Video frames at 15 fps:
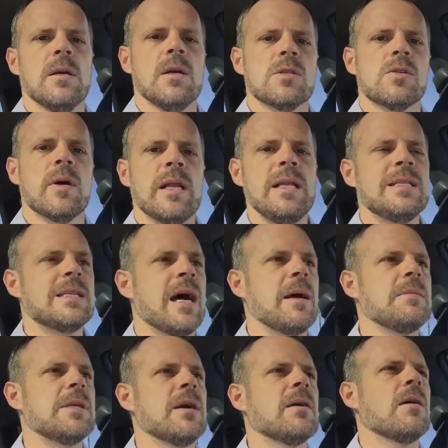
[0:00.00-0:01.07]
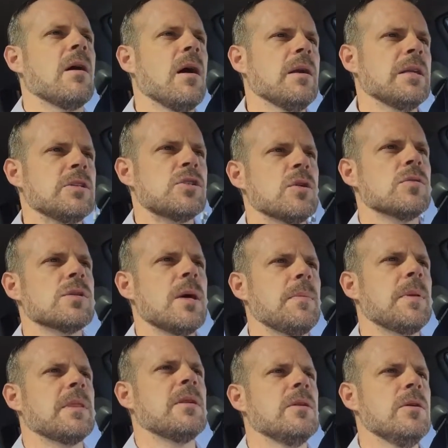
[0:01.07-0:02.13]
So anytime Darren Hardy shows up
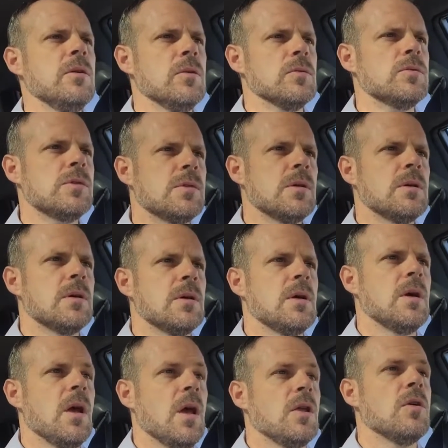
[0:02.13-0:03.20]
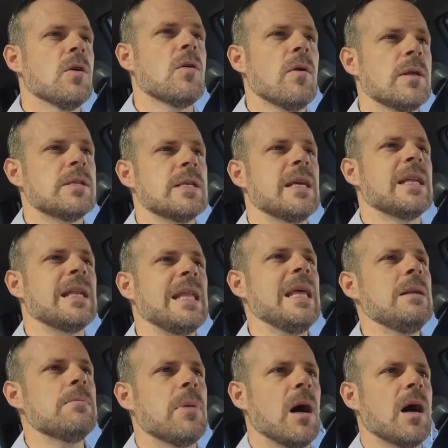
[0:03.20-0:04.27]
in the news, you're going to get an
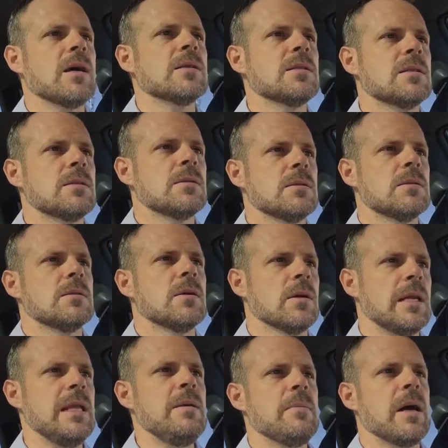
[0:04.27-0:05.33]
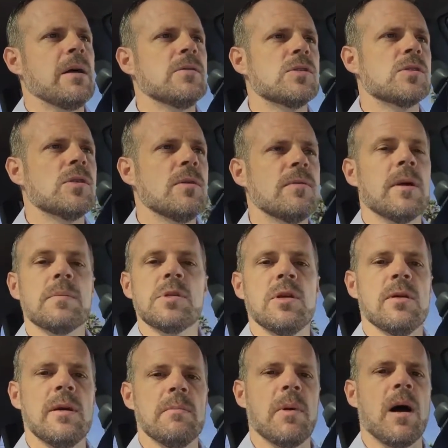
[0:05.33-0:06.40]
inbox or an email served up to
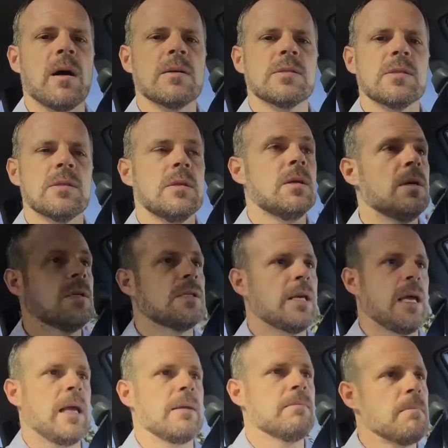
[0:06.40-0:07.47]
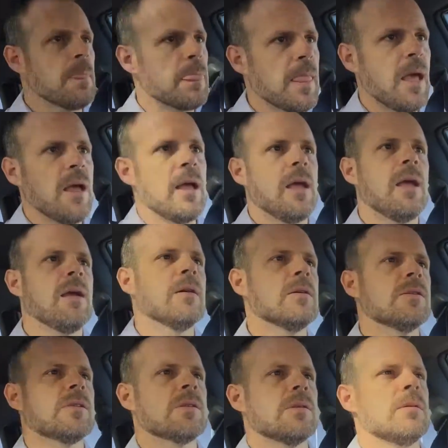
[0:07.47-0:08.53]
your inbox saying,
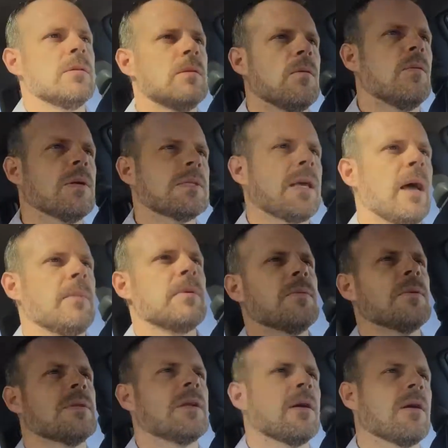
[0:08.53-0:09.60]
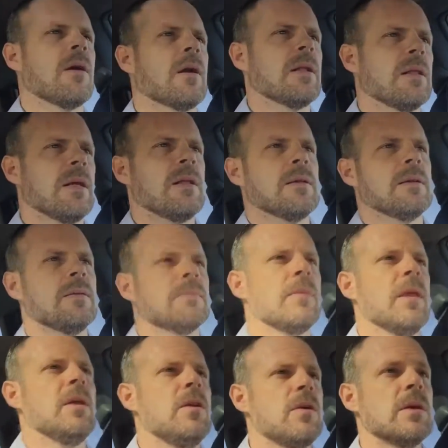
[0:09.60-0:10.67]
here's what's happened with Darren Hardy lately.
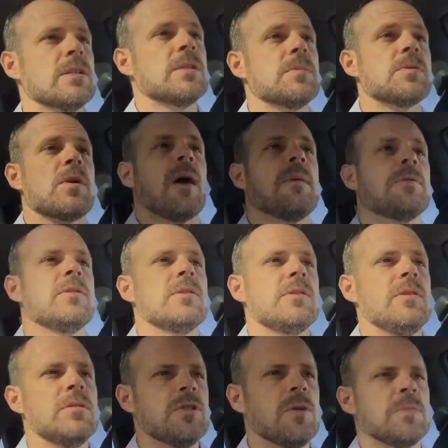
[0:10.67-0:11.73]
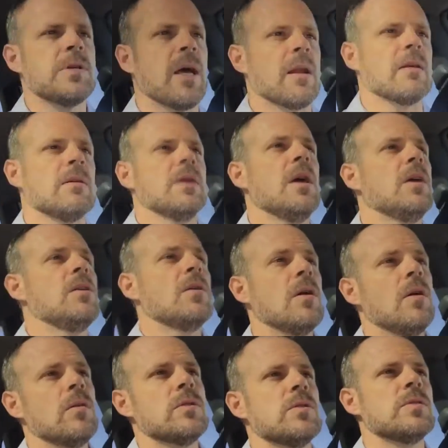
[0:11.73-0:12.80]
You can subscribe to his YouTube channel. You can
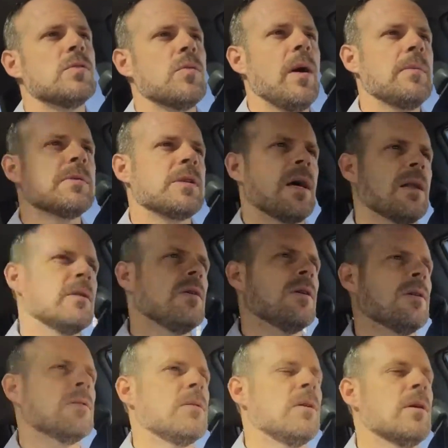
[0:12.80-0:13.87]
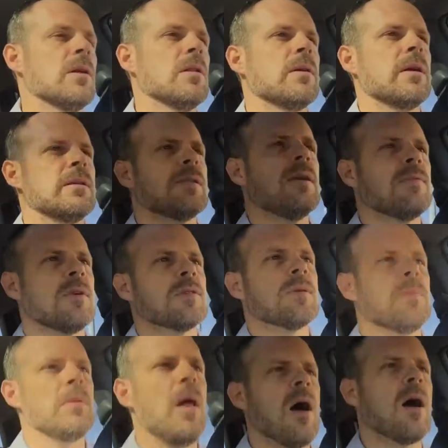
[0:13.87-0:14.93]
go to his website. You can look and see if there's a
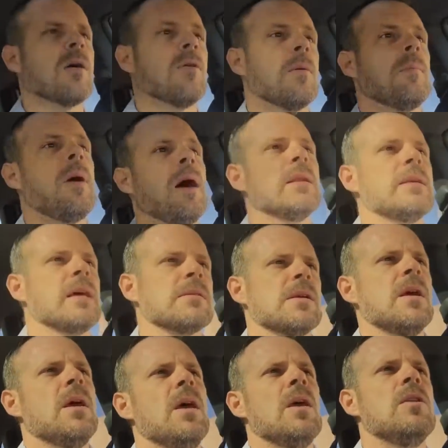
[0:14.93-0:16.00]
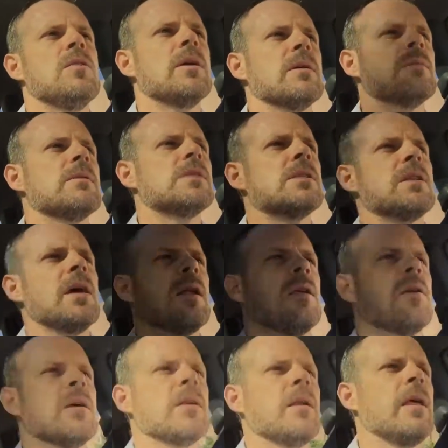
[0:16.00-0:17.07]
blog or a podcast. You can
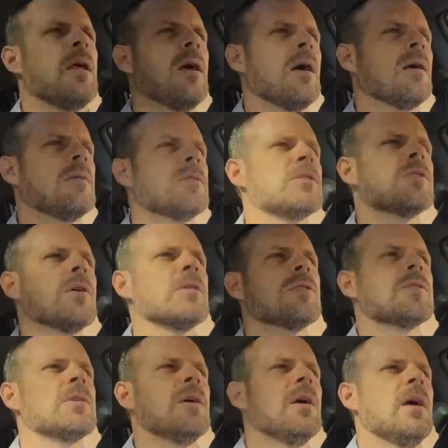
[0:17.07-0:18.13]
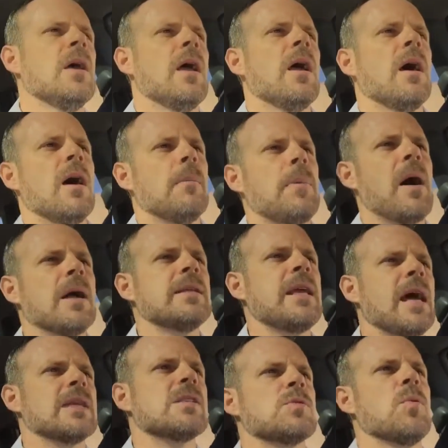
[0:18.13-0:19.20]
search
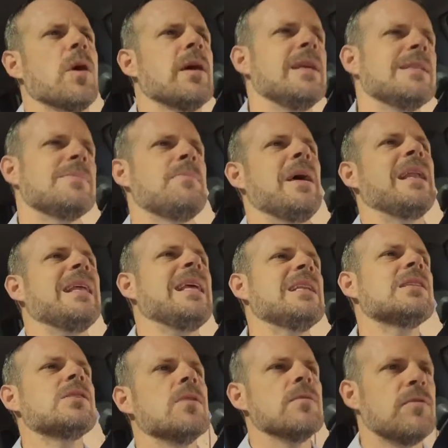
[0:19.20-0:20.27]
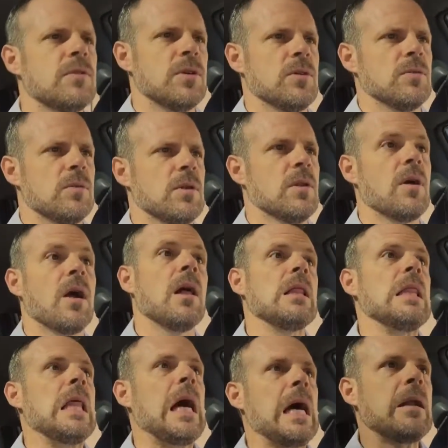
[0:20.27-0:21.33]
podcasts where he's been interviewed. There are a
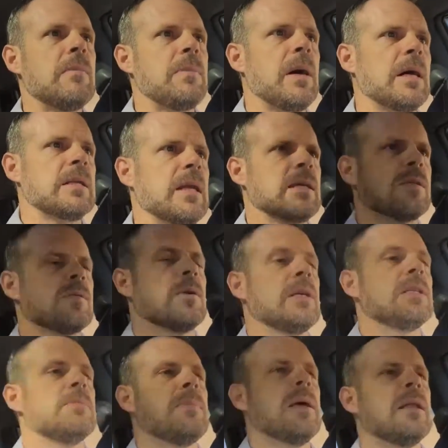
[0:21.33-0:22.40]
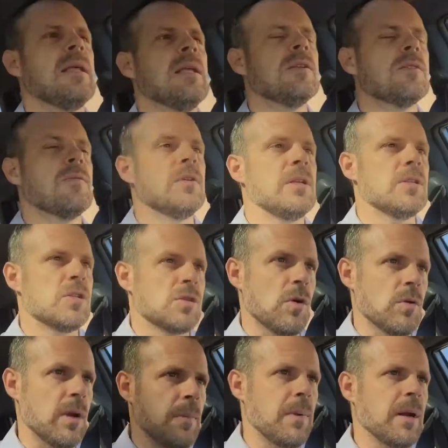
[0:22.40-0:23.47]
lot of podcasts where he's been interviewed. He
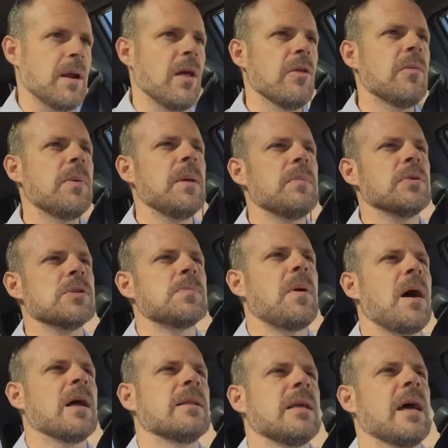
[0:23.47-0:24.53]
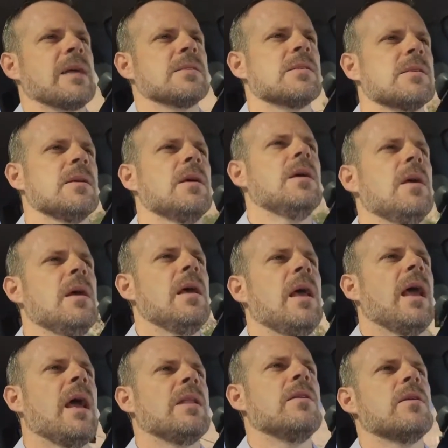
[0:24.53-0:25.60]
showed up on other people's podcasts,
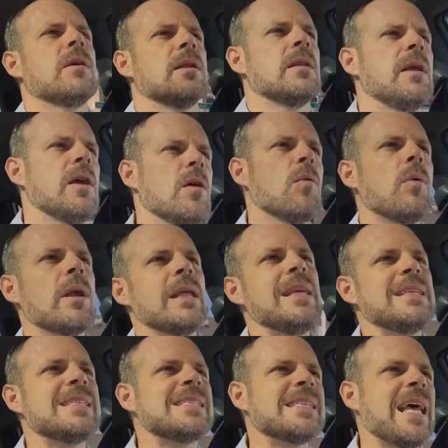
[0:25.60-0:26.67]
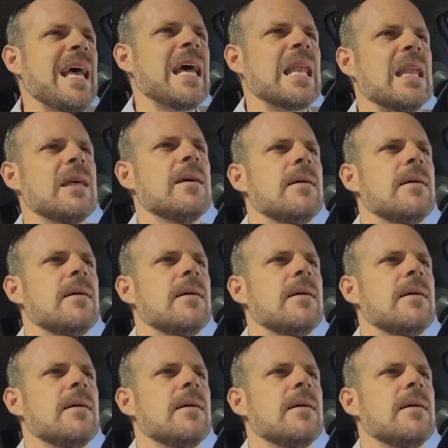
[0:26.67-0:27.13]
and you can hear what he said.